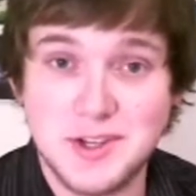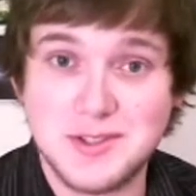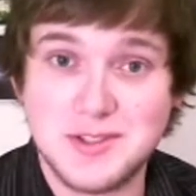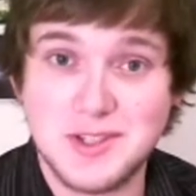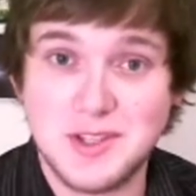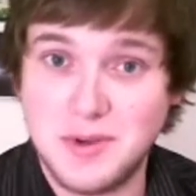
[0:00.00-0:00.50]
Shuttle
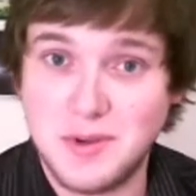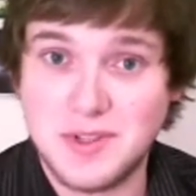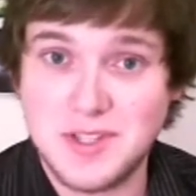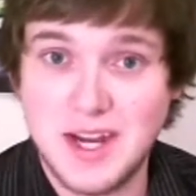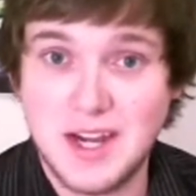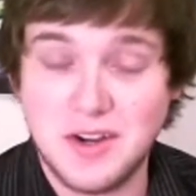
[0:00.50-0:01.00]
is going to be
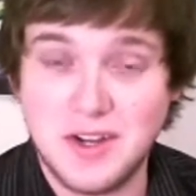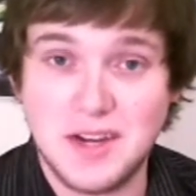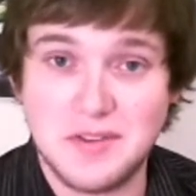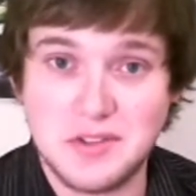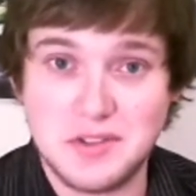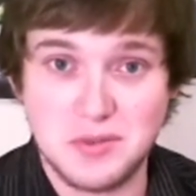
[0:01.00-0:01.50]
retiring
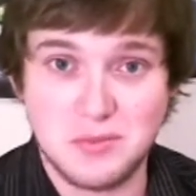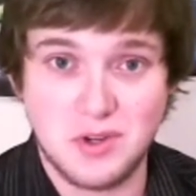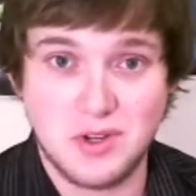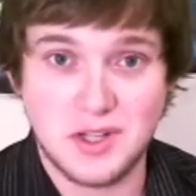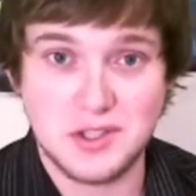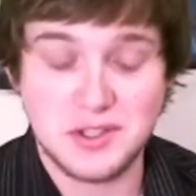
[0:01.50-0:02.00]
after two more
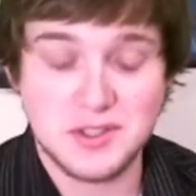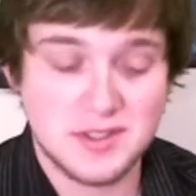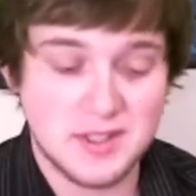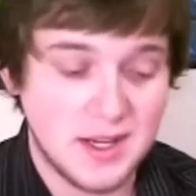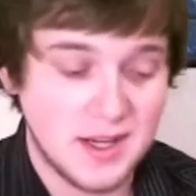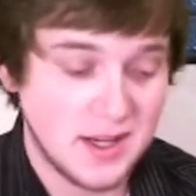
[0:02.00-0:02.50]

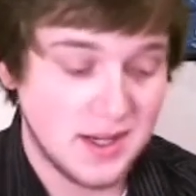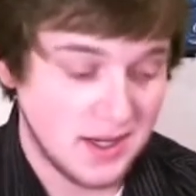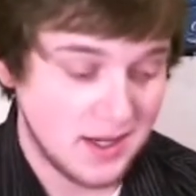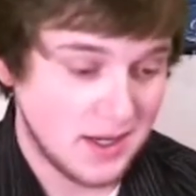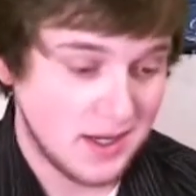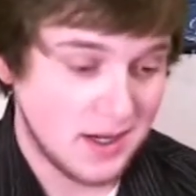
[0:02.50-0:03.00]
launches.
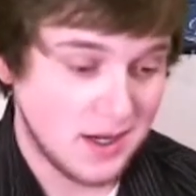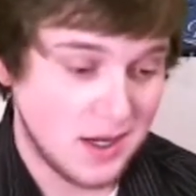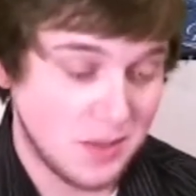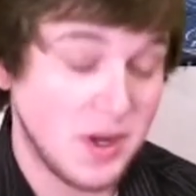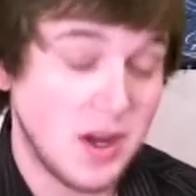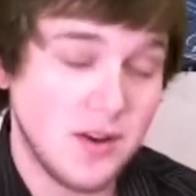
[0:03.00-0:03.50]

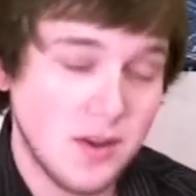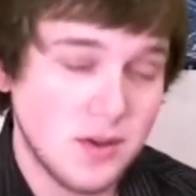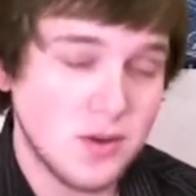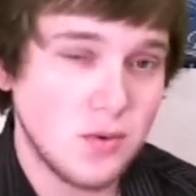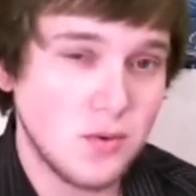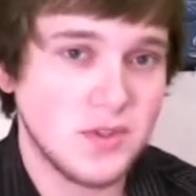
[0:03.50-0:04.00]
Uh, but
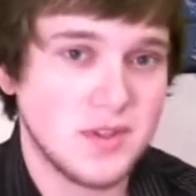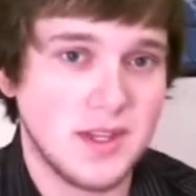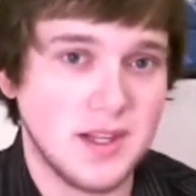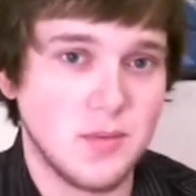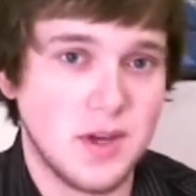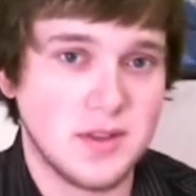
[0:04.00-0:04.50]
another cool
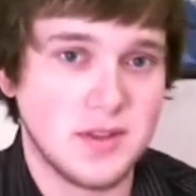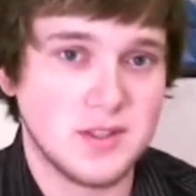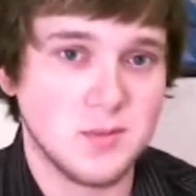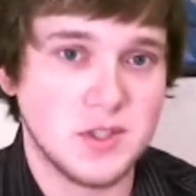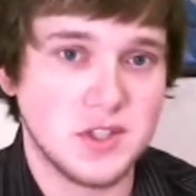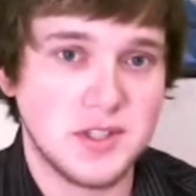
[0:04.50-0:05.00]
thing about
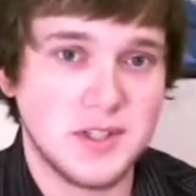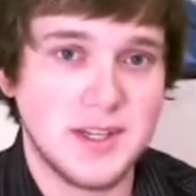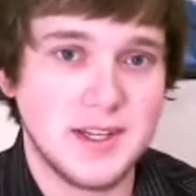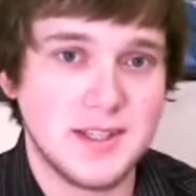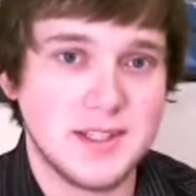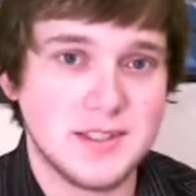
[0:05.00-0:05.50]
this mission
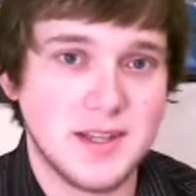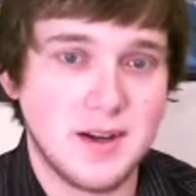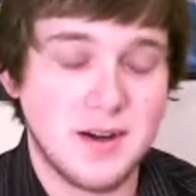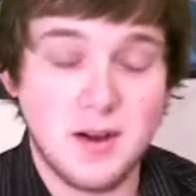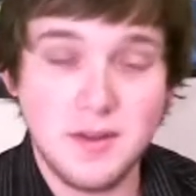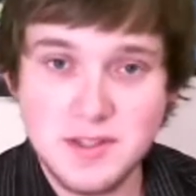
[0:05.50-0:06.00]
is
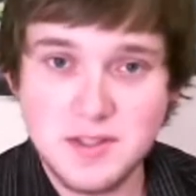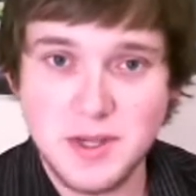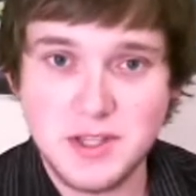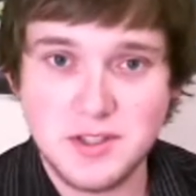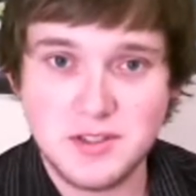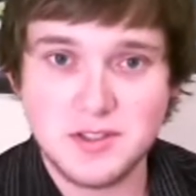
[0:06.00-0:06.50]
uh, on the
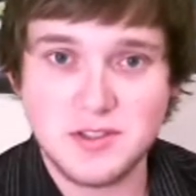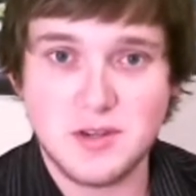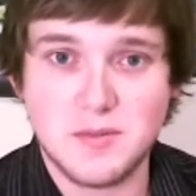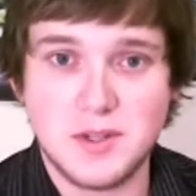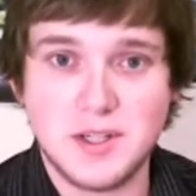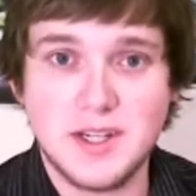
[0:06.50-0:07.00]
Space Shuttle
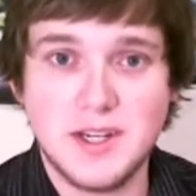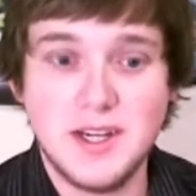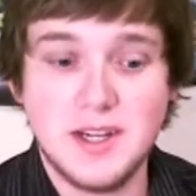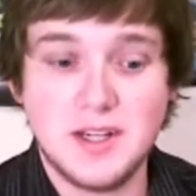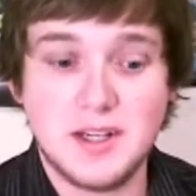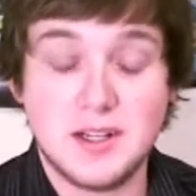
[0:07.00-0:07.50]
Discovery,
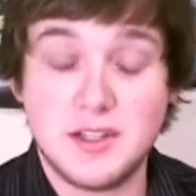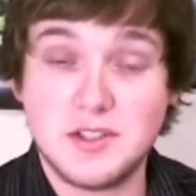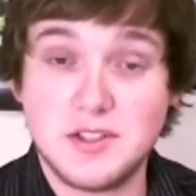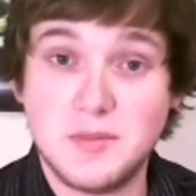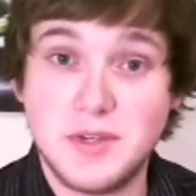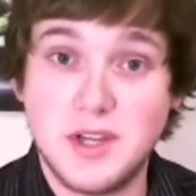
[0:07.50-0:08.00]
uh,
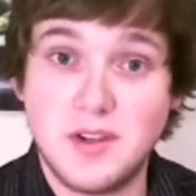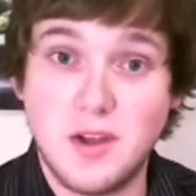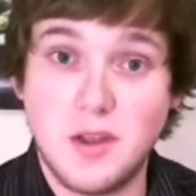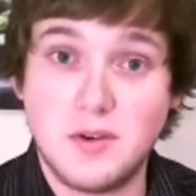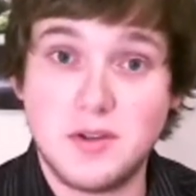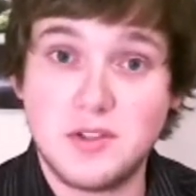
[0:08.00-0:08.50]
there's going to be
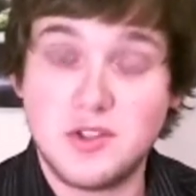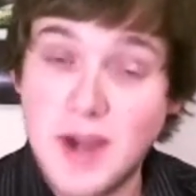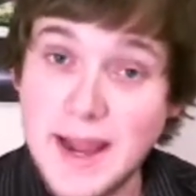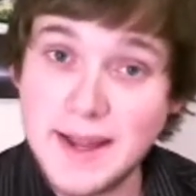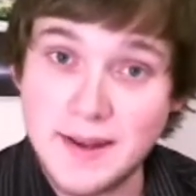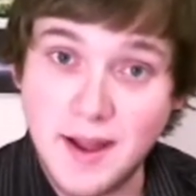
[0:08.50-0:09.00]
another
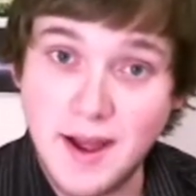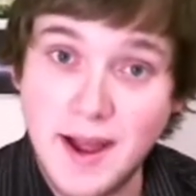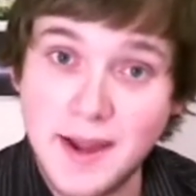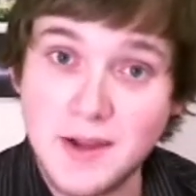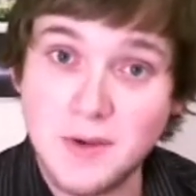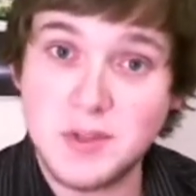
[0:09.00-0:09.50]
Dragon
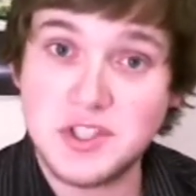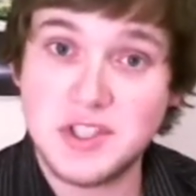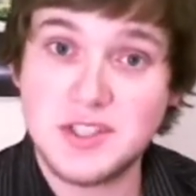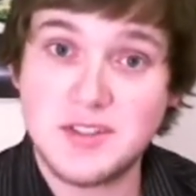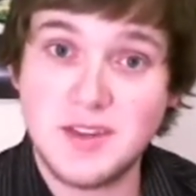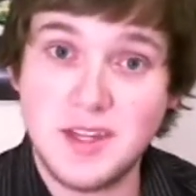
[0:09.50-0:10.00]
Eye, which
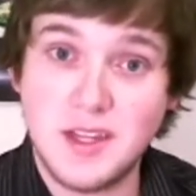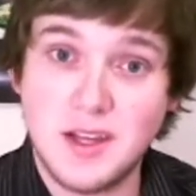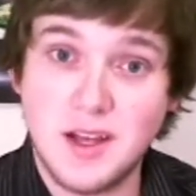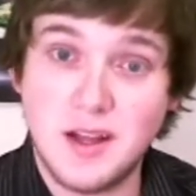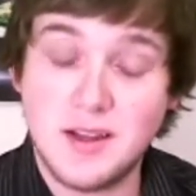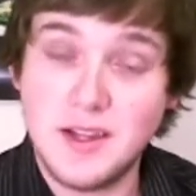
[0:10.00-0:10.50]
is
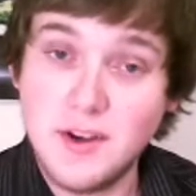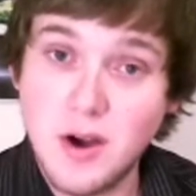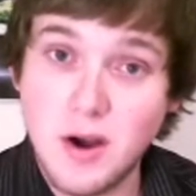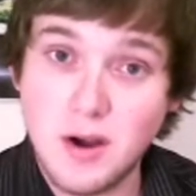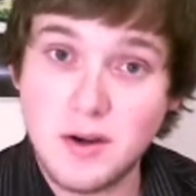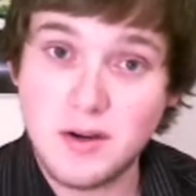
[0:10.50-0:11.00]
the uh,
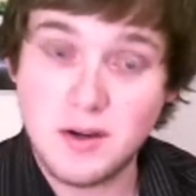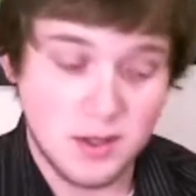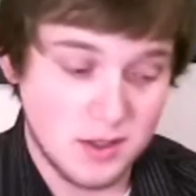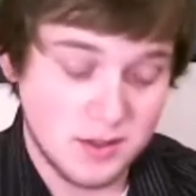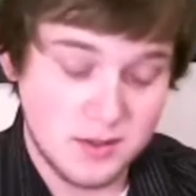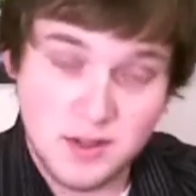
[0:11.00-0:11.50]
LIDAR
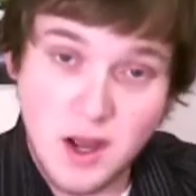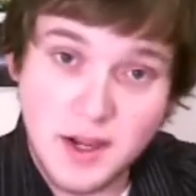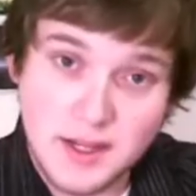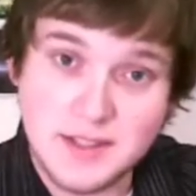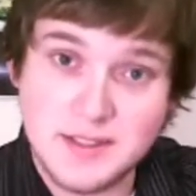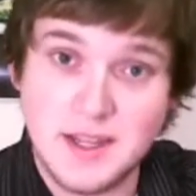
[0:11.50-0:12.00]
uh,
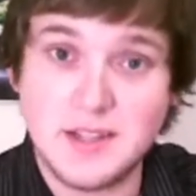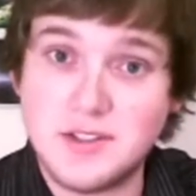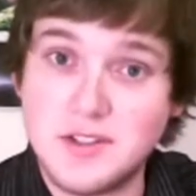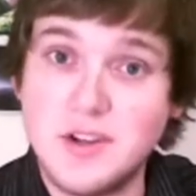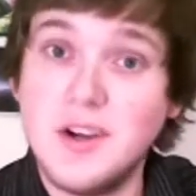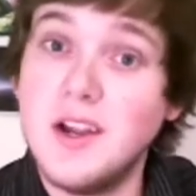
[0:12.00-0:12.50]
docking
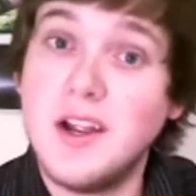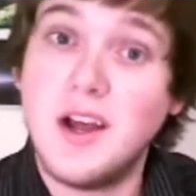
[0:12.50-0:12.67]
sensor